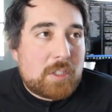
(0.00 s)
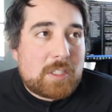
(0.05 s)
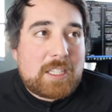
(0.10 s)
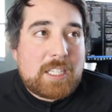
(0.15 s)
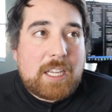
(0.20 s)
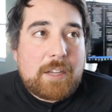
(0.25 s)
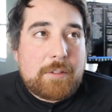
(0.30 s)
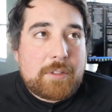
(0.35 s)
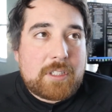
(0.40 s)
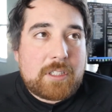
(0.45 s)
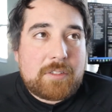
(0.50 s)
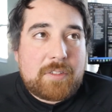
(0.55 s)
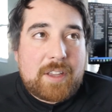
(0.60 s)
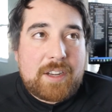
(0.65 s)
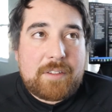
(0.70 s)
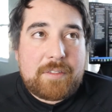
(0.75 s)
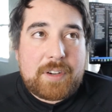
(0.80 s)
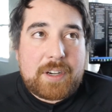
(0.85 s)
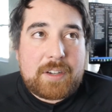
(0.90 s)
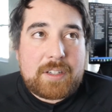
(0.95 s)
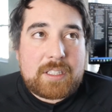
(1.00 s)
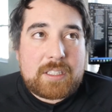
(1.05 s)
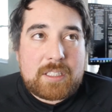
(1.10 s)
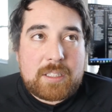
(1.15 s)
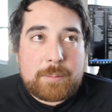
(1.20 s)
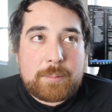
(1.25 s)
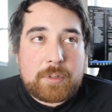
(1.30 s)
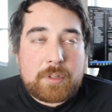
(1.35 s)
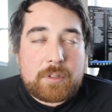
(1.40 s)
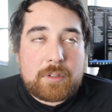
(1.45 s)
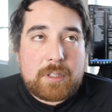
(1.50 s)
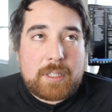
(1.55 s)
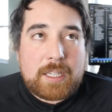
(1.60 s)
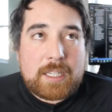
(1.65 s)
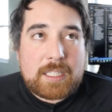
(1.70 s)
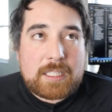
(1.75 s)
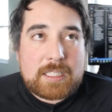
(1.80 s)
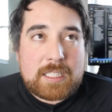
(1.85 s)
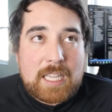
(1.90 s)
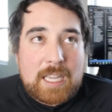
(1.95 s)
I think I would just find a very simple
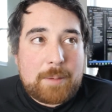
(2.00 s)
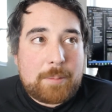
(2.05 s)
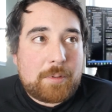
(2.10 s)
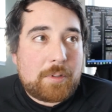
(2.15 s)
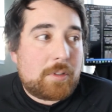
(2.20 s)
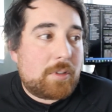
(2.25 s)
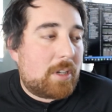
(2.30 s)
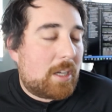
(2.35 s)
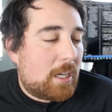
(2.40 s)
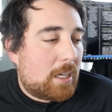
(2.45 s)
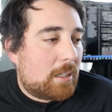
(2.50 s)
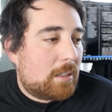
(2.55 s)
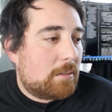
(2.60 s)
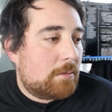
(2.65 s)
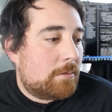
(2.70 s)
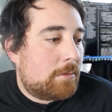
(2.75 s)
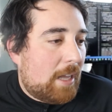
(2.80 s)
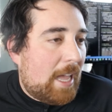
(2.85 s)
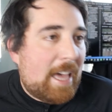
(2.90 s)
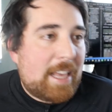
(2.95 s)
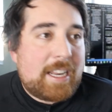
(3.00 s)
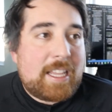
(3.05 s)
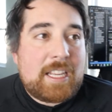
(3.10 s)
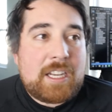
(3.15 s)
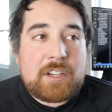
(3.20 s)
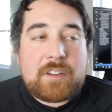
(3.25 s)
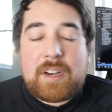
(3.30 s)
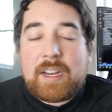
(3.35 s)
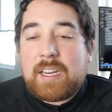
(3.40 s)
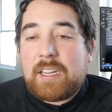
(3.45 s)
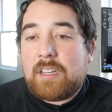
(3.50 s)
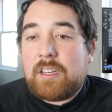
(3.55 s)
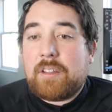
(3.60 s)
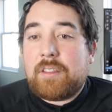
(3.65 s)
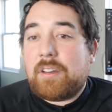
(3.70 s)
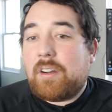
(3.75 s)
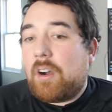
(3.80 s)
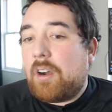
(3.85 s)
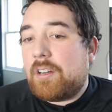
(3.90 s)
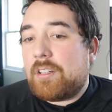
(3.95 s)
example of how to integrate.
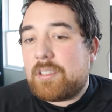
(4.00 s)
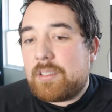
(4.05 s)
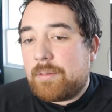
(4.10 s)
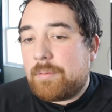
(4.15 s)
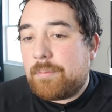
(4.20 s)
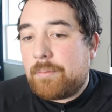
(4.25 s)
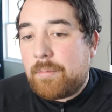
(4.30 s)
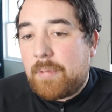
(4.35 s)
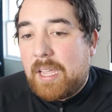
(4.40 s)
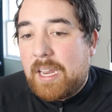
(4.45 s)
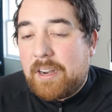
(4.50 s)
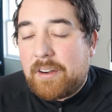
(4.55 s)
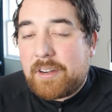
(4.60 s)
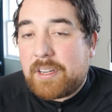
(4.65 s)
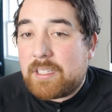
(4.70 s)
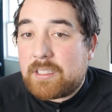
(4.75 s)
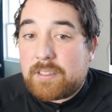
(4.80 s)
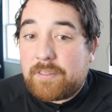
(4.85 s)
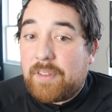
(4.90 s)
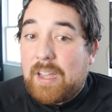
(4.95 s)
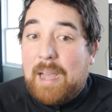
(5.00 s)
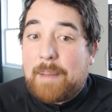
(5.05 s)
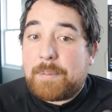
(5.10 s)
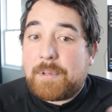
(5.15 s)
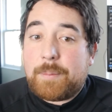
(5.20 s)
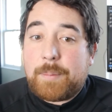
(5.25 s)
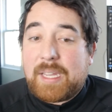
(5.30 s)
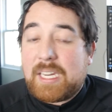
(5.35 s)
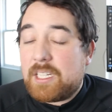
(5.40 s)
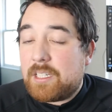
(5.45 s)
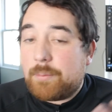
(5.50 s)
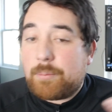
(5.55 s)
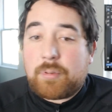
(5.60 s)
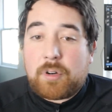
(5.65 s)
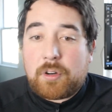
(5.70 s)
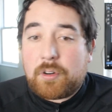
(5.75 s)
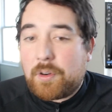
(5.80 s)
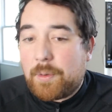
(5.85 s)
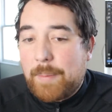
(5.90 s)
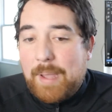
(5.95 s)
There are some areas of optimization
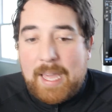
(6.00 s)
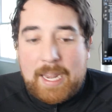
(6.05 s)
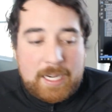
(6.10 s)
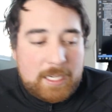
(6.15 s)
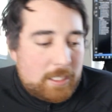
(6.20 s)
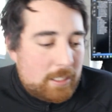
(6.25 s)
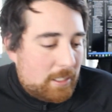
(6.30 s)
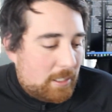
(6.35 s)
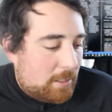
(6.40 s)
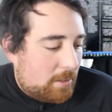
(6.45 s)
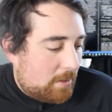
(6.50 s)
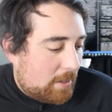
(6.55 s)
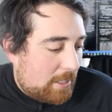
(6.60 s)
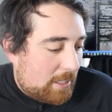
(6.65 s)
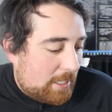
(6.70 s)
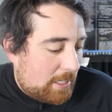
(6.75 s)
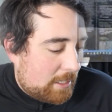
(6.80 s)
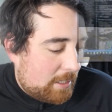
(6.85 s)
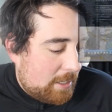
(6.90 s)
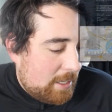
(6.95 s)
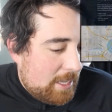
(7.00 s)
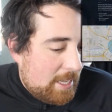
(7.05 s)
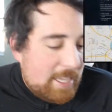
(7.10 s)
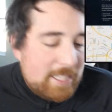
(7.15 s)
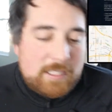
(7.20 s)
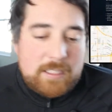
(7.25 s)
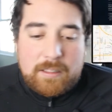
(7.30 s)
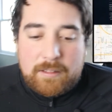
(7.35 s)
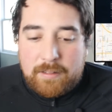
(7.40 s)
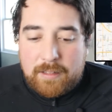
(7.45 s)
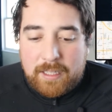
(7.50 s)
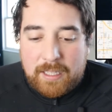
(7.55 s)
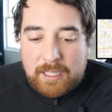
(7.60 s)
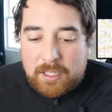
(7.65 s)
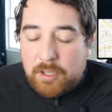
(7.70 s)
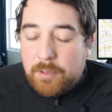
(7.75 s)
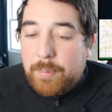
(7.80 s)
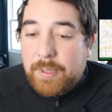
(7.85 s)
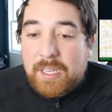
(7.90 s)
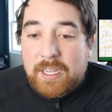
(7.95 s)
programmatically, so I think it
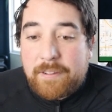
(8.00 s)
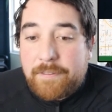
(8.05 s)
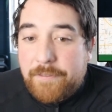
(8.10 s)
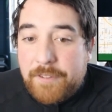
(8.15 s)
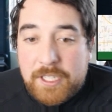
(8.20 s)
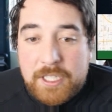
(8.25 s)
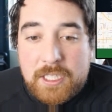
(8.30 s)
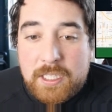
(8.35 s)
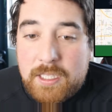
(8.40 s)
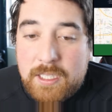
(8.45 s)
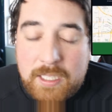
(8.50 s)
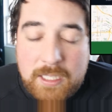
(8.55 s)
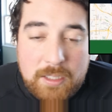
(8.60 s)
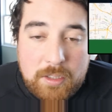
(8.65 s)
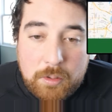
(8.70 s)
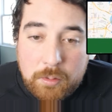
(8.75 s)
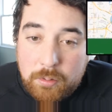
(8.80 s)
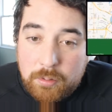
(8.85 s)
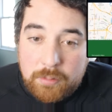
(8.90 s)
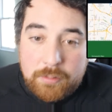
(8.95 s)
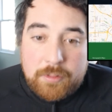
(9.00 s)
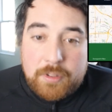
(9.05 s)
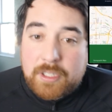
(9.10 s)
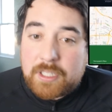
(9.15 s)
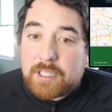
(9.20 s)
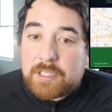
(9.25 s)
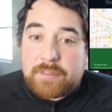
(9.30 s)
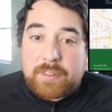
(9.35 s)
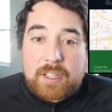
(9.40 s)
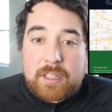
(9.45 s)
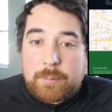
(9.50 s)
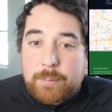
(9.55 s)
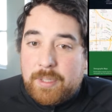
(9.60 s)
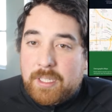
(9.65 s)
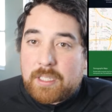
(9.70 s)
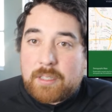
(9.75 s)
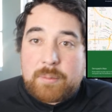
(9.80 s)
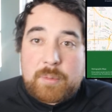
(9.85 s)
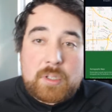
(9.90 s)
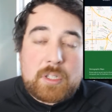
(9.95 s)
could be an efficiency tool for your
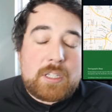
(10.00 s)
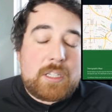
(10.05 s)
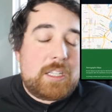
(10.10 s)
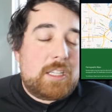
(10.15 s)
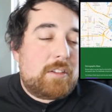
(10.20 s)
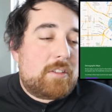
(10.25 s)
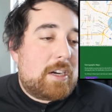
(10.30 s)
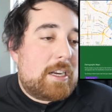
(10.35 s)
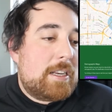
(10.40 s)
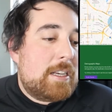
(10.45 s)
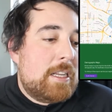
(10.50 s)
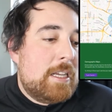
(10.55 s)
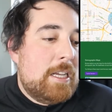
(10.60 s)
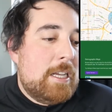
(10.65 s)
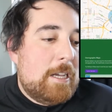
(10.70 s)
development community, right?